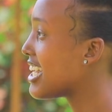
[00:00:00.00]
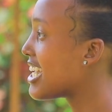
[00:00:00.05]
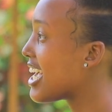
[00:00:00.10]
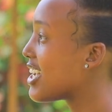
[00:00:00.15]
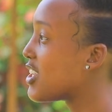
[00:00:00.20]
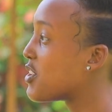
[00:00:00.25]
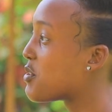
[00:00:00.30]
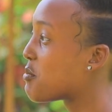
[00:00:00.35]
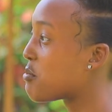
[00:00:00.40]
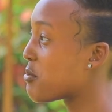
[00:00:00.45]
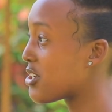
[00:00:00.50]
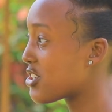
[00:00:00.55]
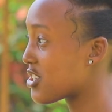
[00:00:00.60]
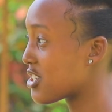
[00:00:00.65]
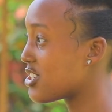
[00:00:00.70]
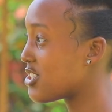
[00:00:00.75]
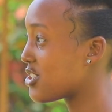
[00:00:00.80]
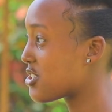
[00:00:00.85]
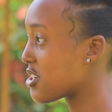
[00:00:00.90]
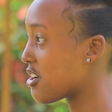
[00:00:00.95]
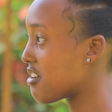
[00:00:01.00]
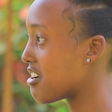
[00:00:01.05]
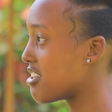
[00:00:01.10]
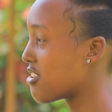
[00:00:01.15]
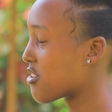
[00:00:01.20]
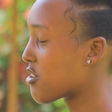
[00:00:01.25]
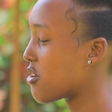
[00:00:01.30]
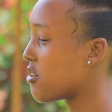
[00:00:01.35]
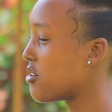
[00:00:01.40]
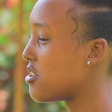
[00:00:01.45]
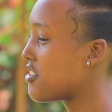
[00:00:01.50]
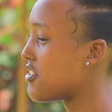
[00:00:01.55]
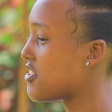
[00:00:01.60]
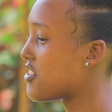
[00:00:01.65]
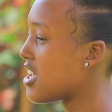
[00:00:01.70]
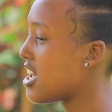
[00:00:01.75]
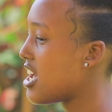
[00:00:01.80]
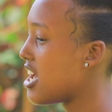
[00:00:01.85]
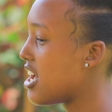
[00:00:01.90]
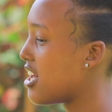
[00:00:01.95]
kind of inspirational stories
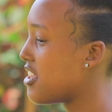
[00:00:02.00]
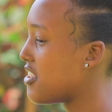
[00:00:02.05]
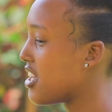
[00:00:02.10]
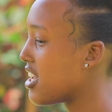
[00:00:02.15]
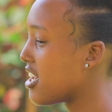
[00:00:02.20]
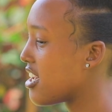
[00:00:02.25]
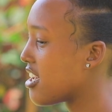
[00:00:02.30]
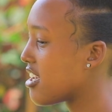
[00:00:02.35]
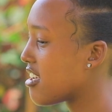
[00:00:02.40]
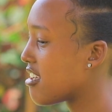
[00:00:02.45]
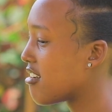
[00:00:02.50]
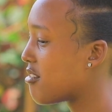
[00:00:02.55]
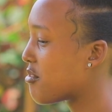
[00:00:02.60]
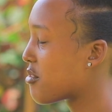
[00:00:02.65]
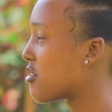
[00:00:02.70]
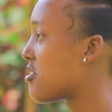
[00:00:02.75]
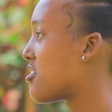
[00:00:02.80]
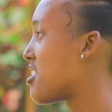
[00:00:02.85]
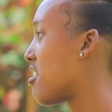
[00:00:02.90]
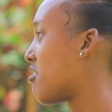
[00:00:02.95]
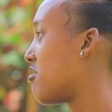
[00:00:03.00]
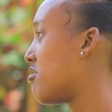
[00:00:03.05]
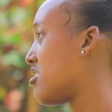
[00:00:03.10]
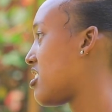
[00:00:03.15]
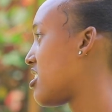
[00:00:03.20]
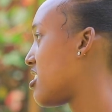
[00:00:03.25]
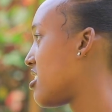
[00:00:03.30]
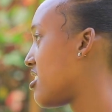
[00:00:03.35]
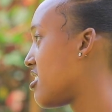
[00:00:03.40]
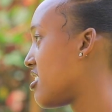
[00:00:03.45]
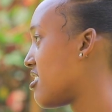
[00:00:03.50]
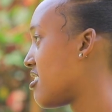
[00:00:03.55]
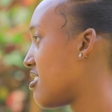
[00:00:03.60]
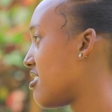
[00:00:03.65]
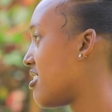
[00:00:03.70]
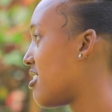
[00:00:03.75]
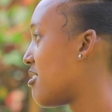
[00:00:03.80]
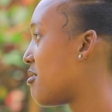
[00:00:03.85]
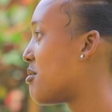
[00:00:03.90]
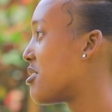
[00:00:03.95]
because they, of course, they're godly.
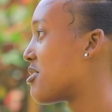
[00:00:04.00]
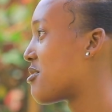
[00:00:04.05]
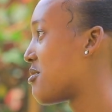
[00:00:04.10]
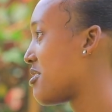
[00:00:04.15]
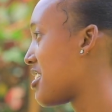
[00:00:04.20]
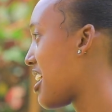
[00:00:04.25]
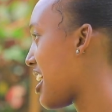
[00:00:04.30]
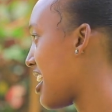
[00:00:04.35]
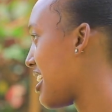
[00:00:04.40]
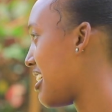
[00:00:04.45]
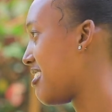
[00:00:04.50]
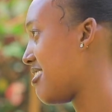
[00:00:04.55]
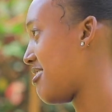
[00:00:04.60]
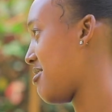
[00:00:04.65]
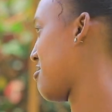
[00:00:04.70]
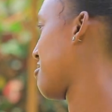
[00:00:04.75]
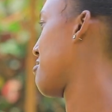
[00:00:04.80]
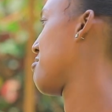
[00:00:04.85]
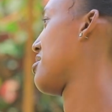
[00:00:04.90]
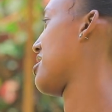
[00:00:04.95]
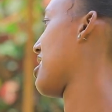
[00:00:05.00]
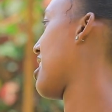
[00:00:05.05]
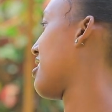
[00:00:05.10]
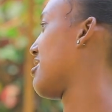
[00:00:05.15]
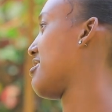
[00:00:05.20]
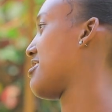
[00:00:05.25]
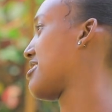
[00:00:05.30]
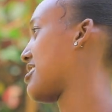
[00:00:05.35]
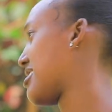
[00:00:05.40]
What would I do with that?